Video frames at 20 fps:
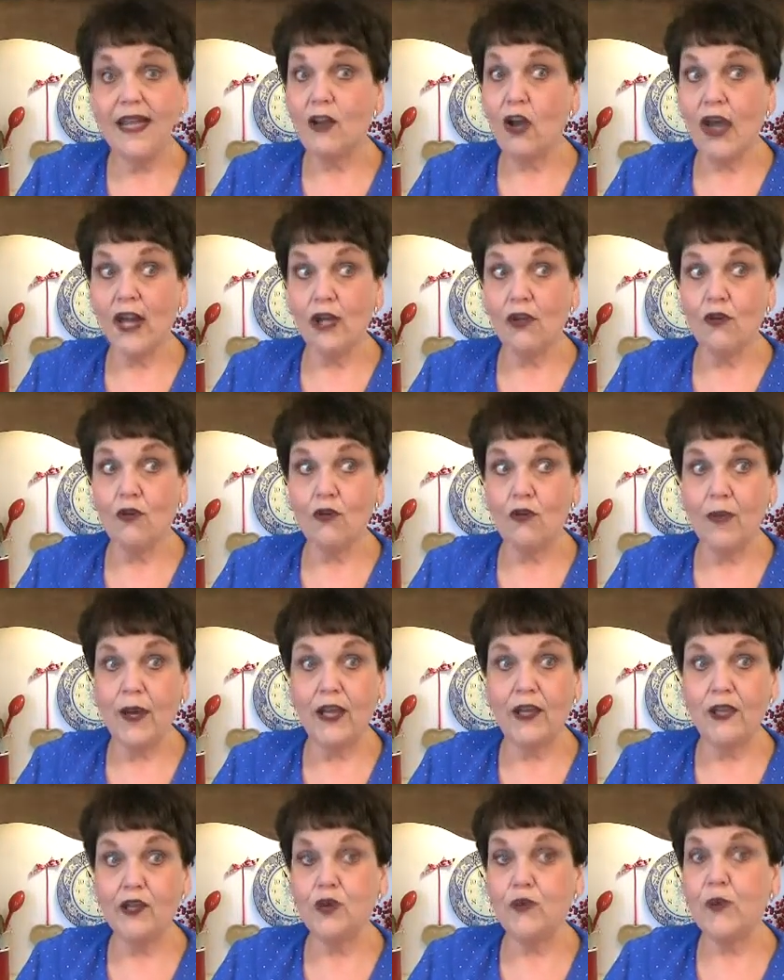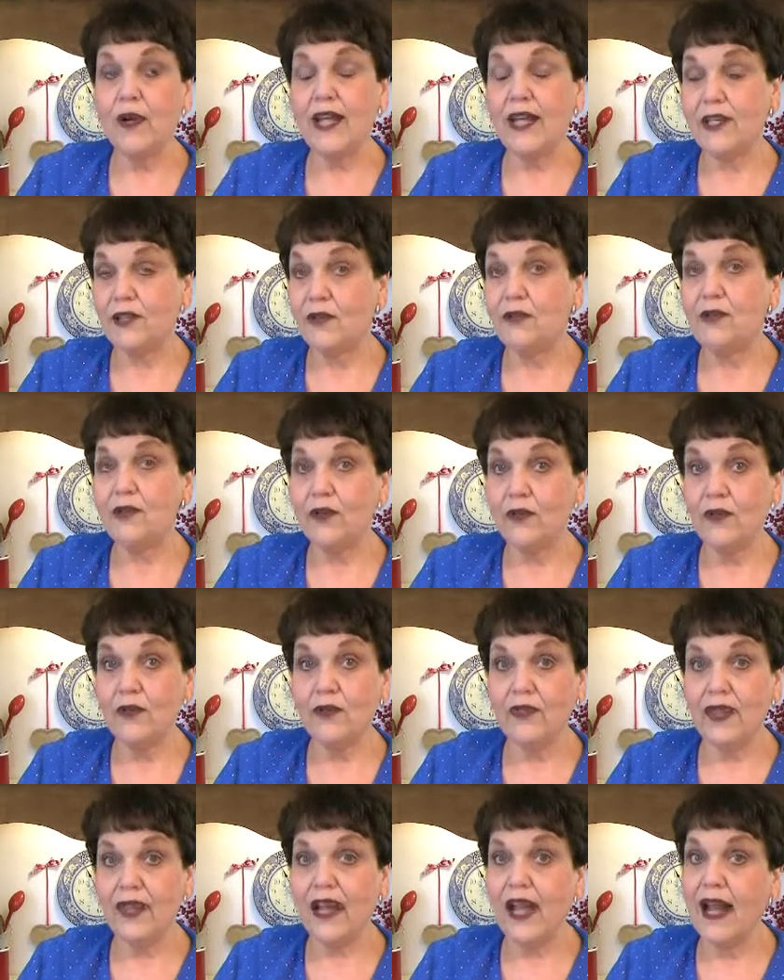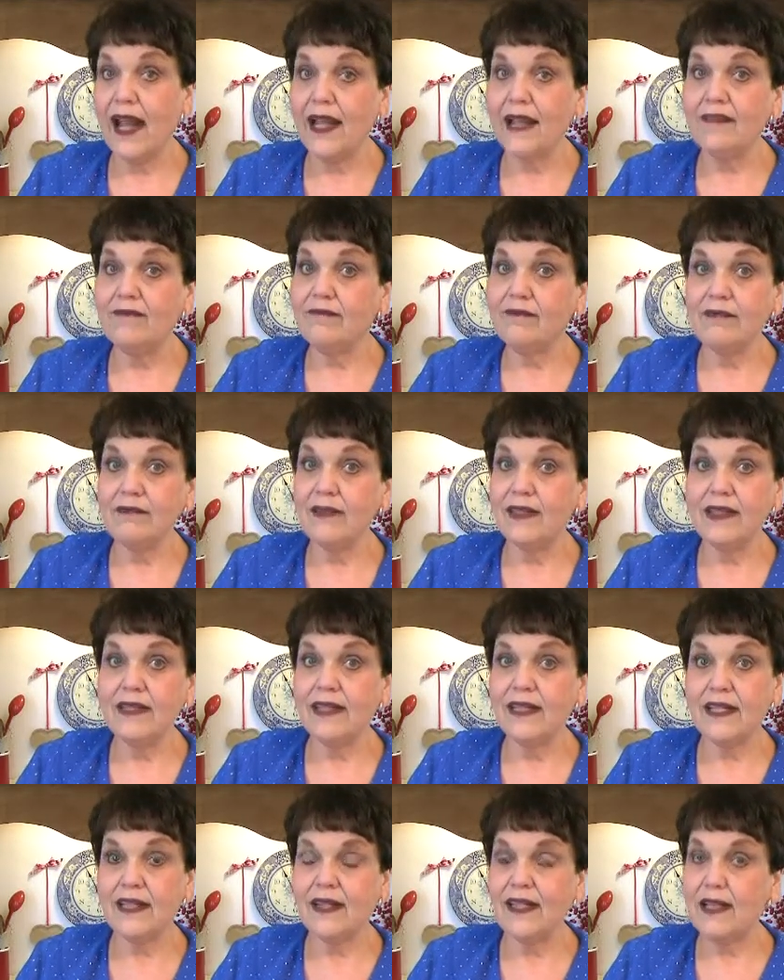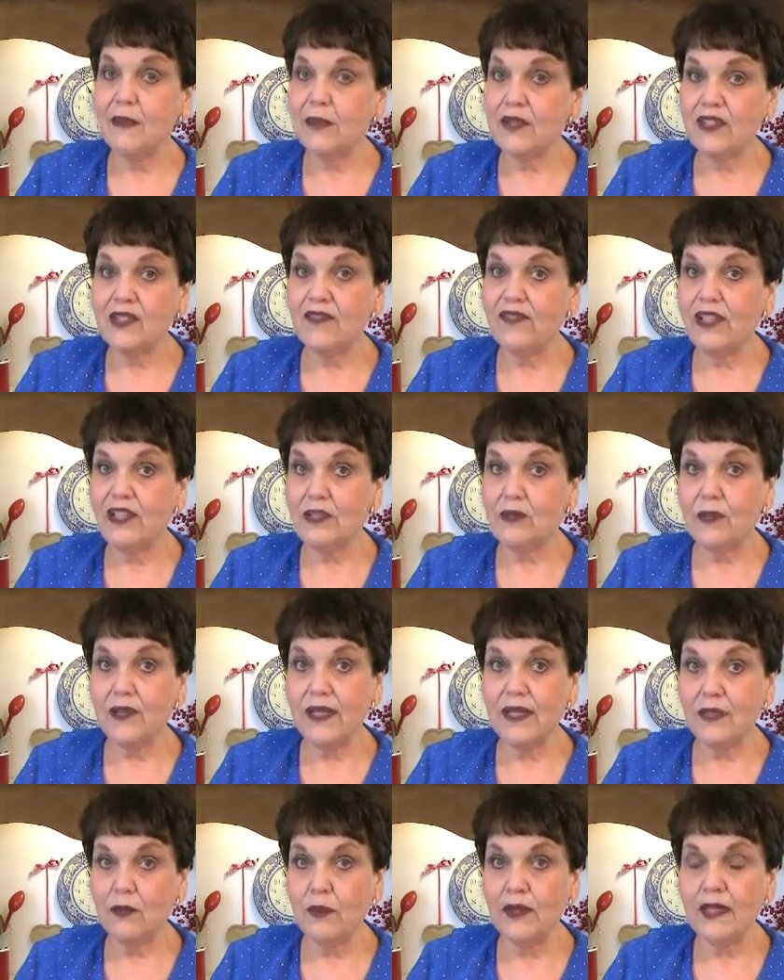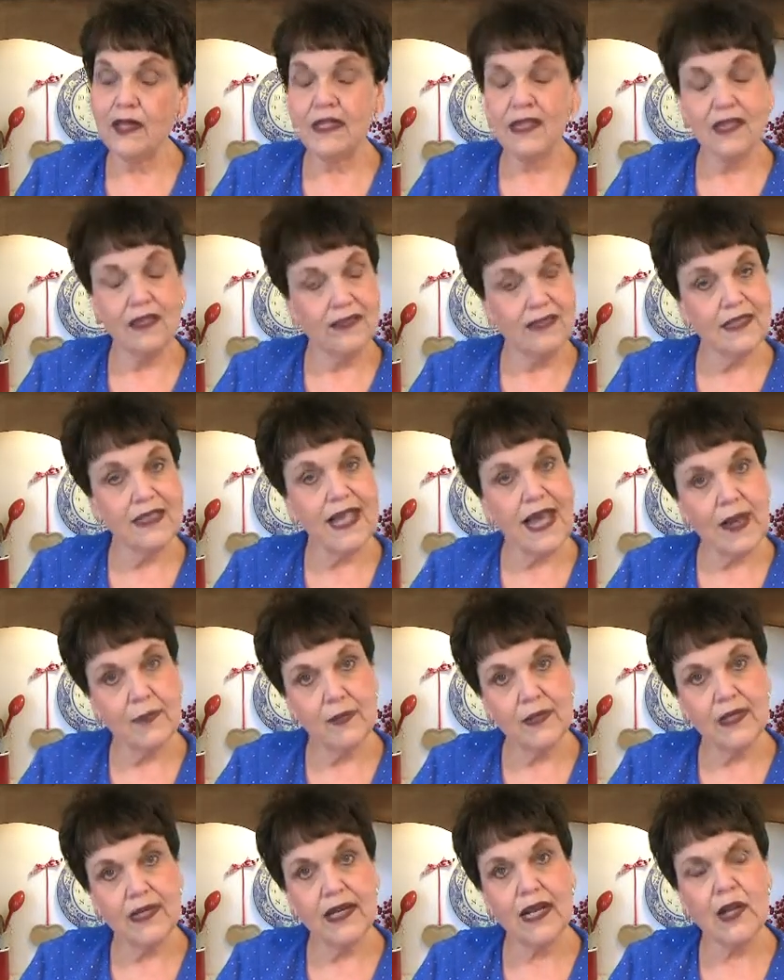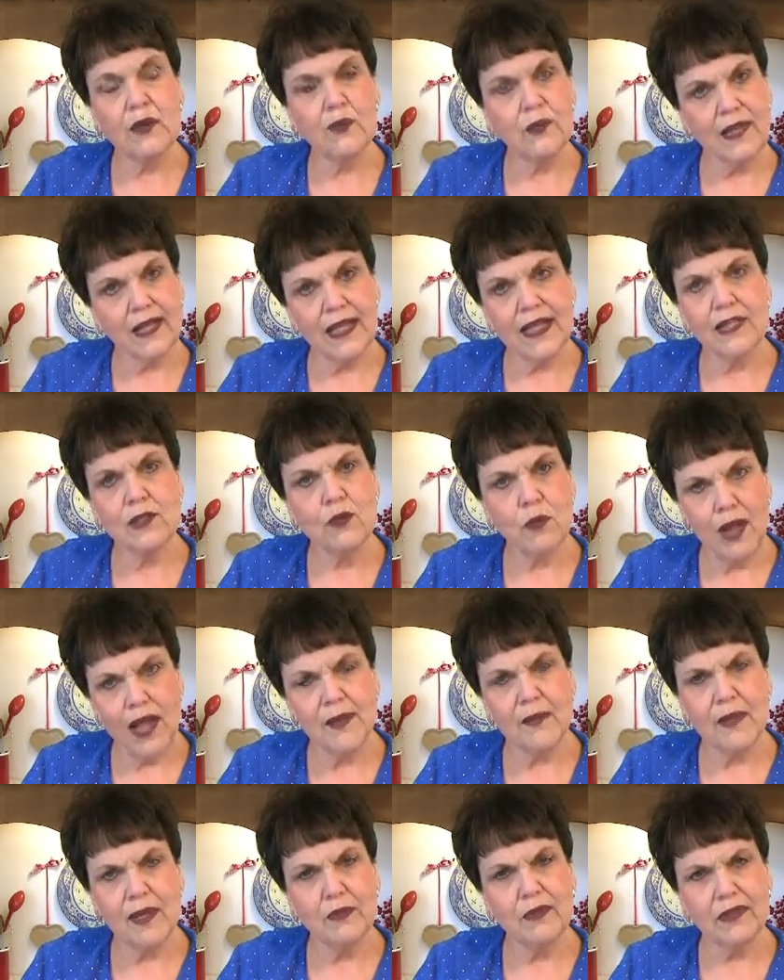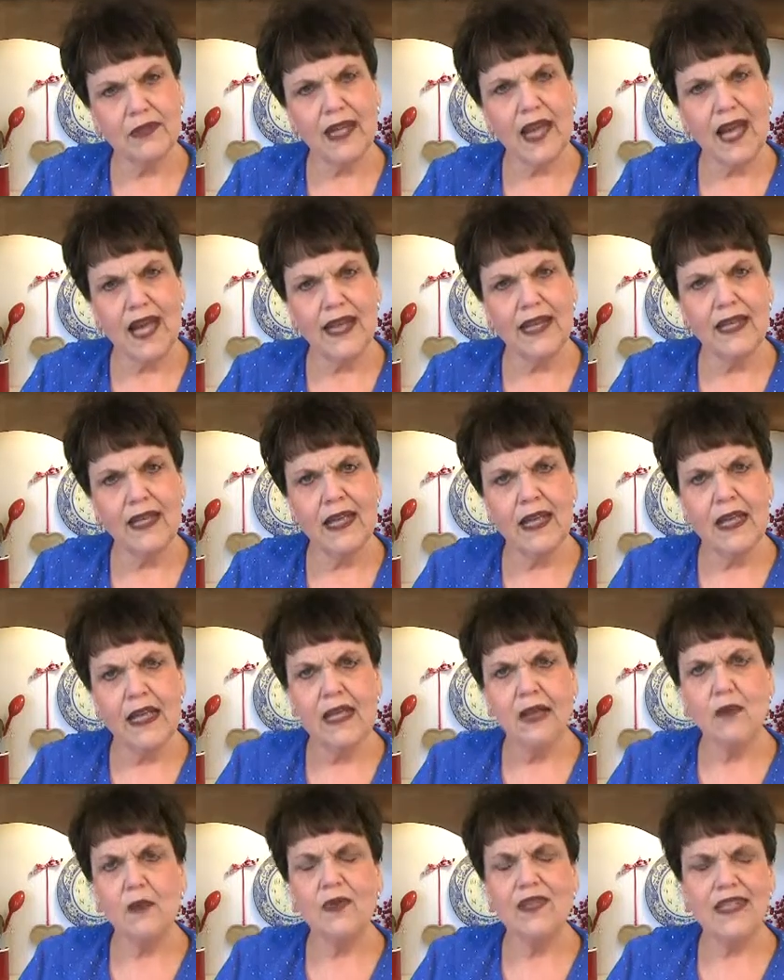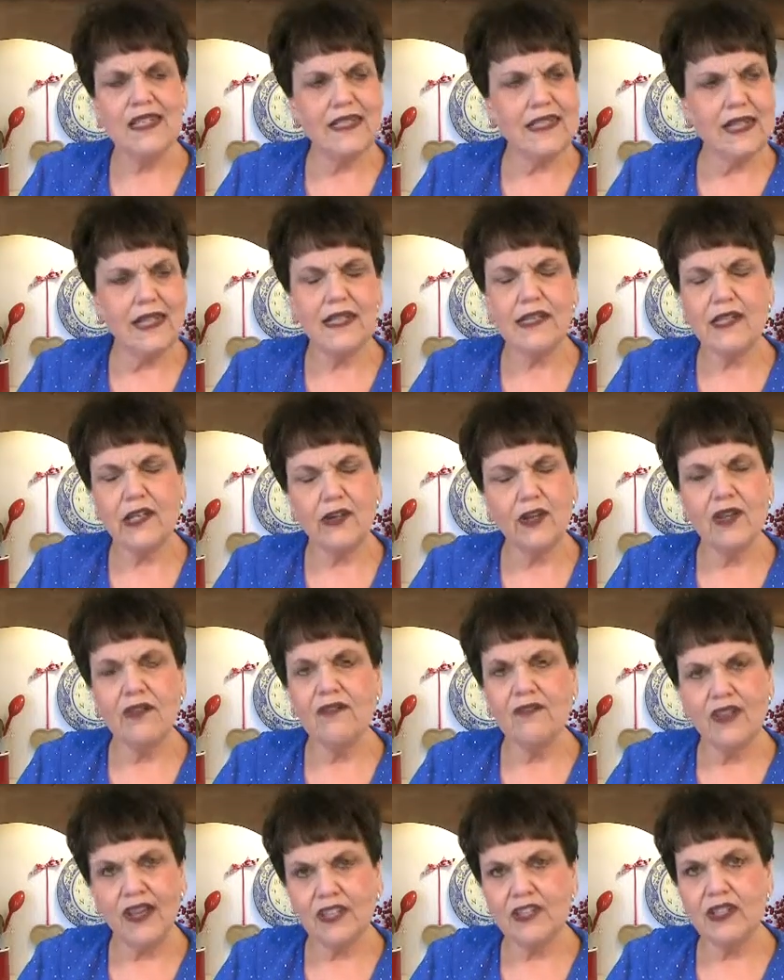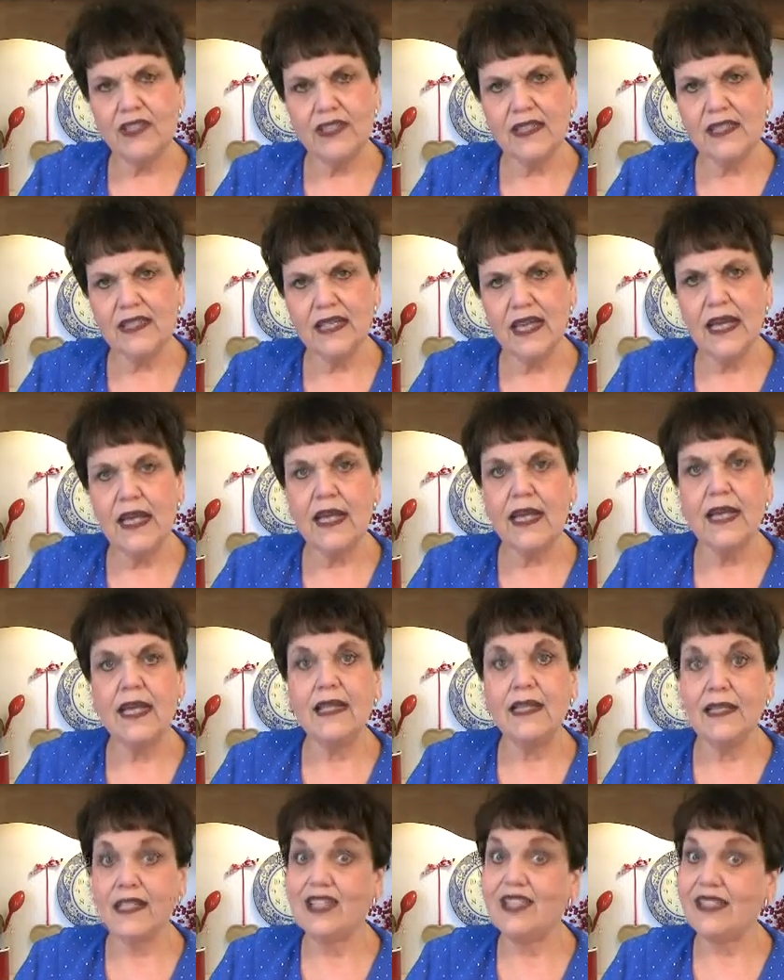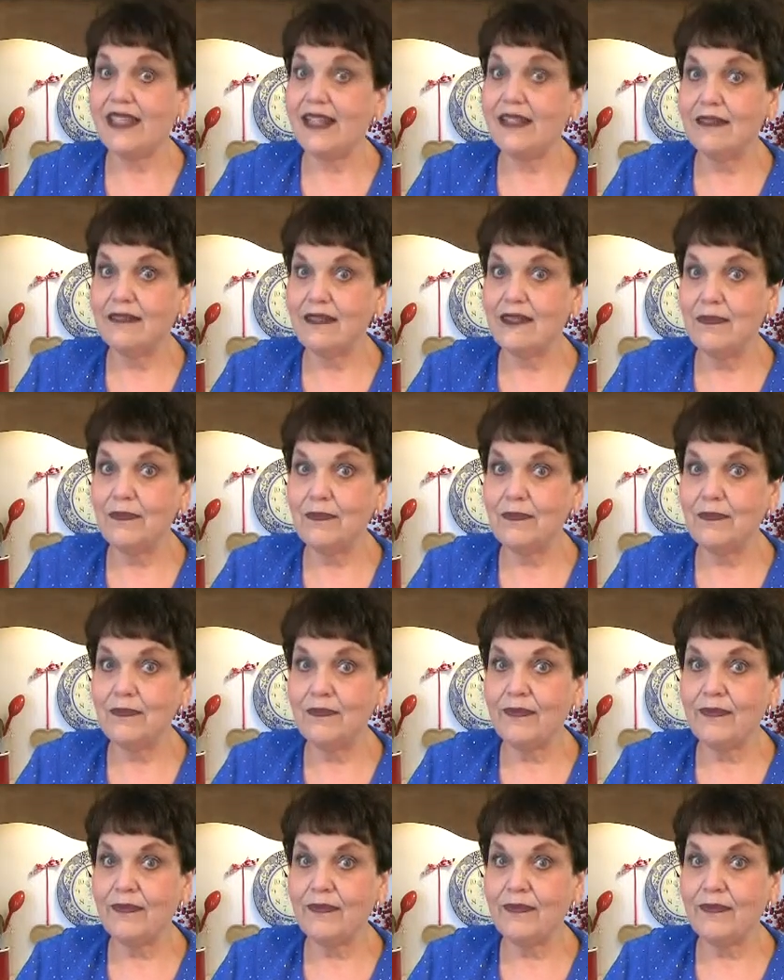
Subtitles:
Now, I don't know about you, but I do know that I didn't think much of H1N1 until this happened, and I realized why people died with these secondary infections. It just kills them.